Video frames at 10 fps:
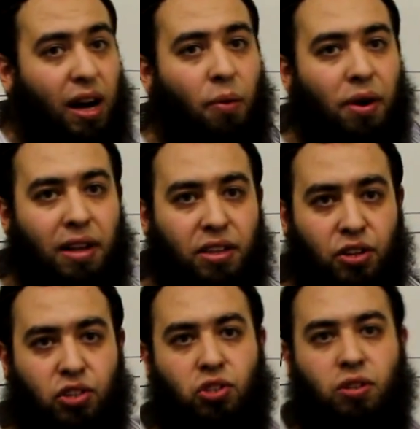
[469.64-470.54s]
our
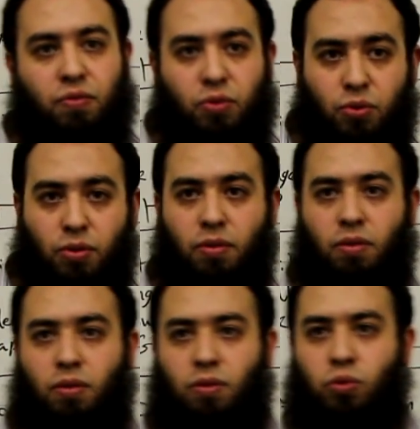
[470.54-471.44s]
literature review,
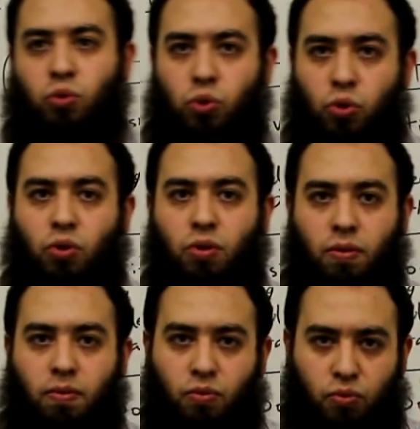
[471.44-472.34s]
to know,
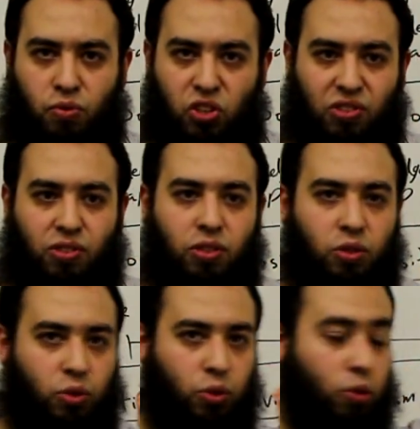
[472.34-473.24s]
just
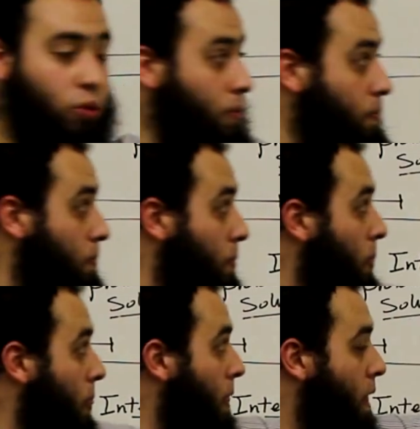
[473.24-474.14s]
to know
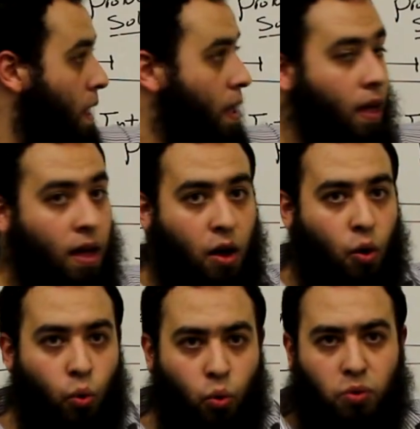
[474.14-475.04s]

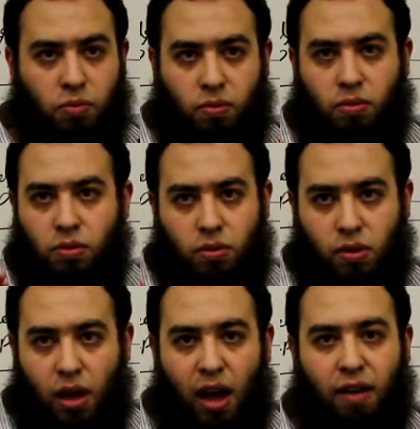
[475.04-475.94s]
who
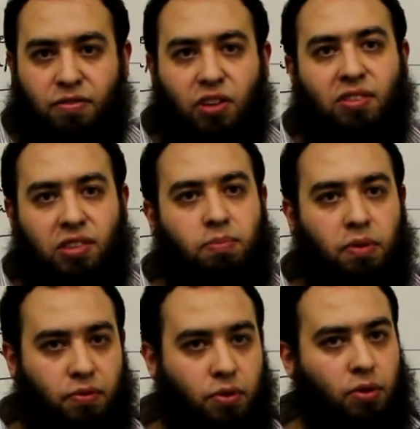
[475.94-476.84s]
have done this
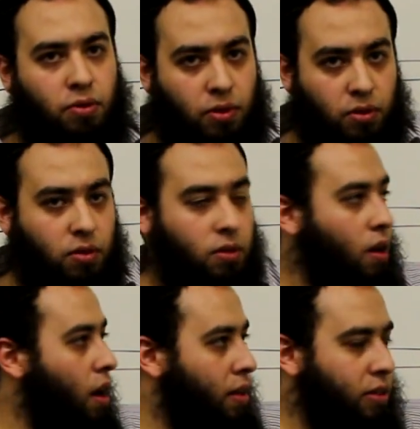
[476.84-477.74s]
before or not,
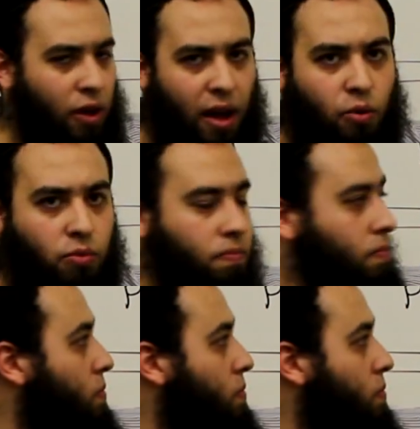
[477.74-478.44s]
and how,